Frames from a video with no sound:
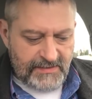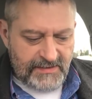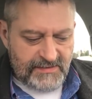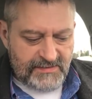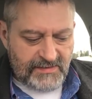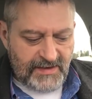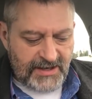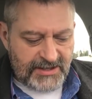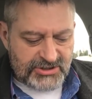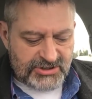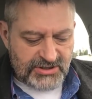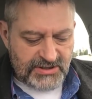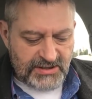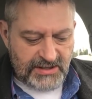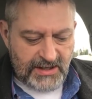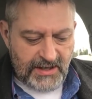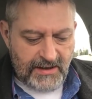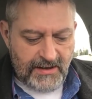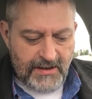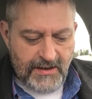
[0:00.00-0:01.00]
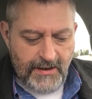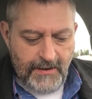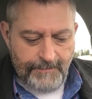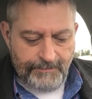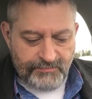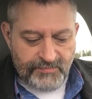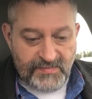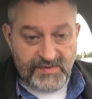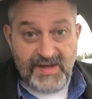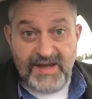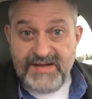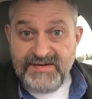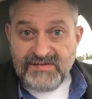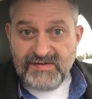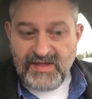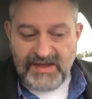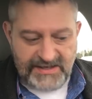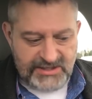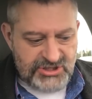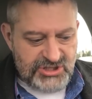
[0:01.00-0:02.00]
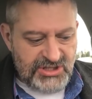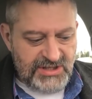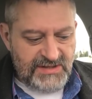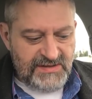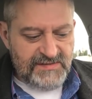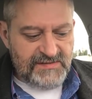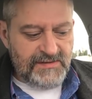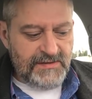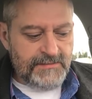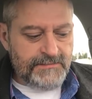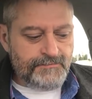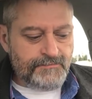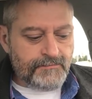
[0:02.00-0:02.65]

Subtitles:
That's actually tastes like cheese.